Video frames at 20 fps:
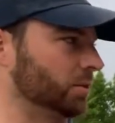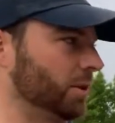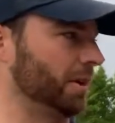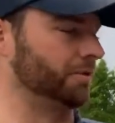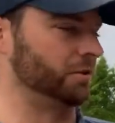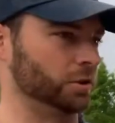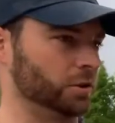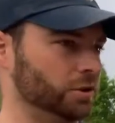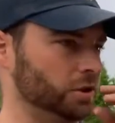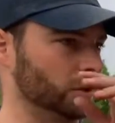
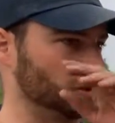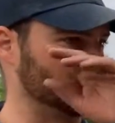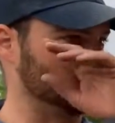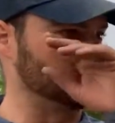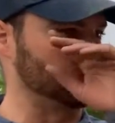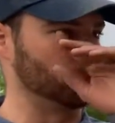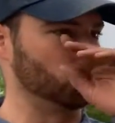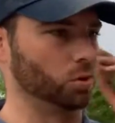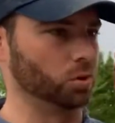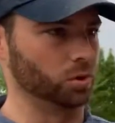refuge in the
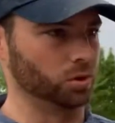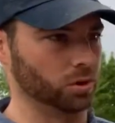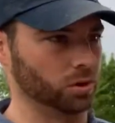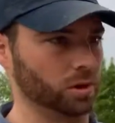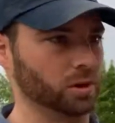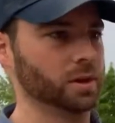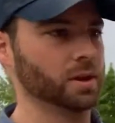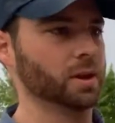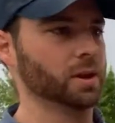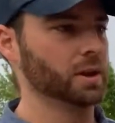pool
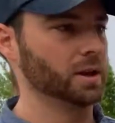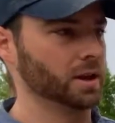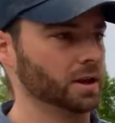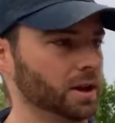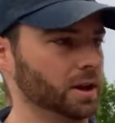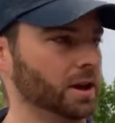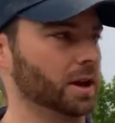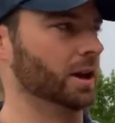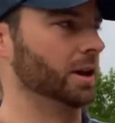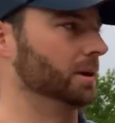
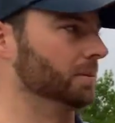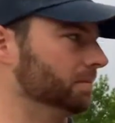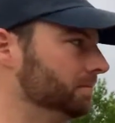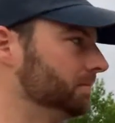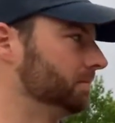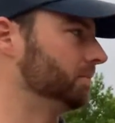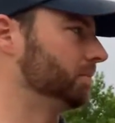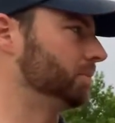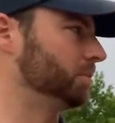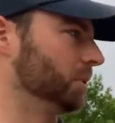
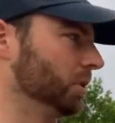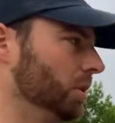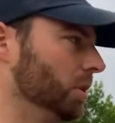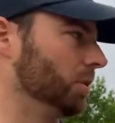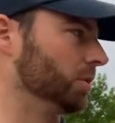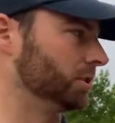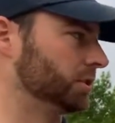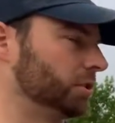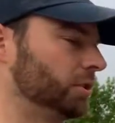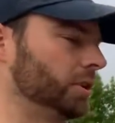below
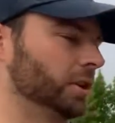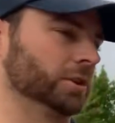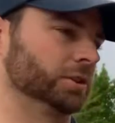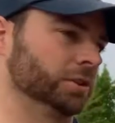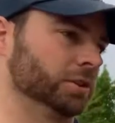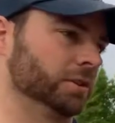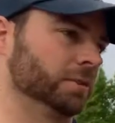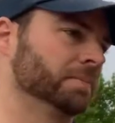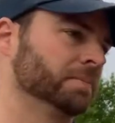the structure.